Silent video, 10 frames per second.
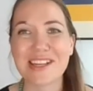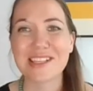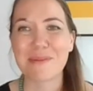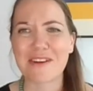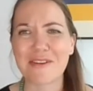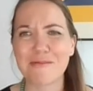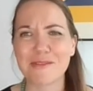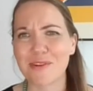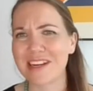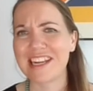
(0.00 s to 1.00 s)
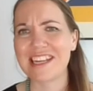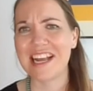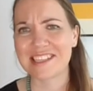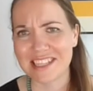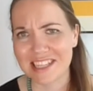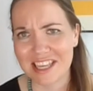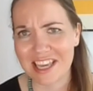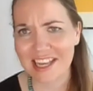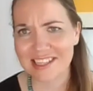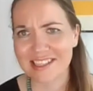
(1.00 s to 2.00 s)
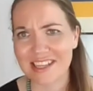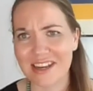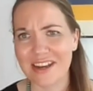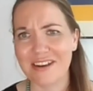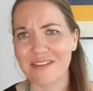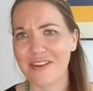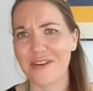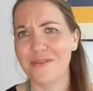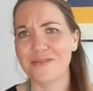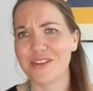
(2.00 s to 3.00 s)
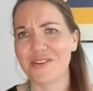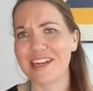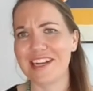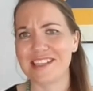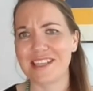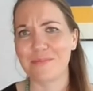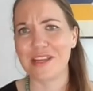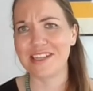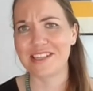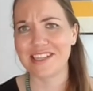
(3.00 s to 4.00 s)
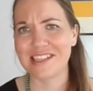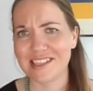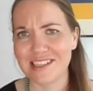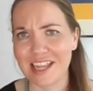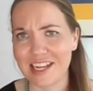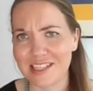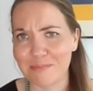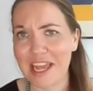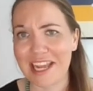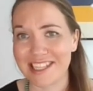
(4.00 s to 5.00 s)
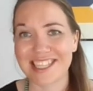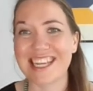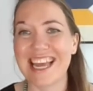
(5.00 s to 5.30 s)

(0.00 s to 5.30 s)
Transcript: but his background was working at NASA. He has, uh, you know, degrees and PhDs in like space,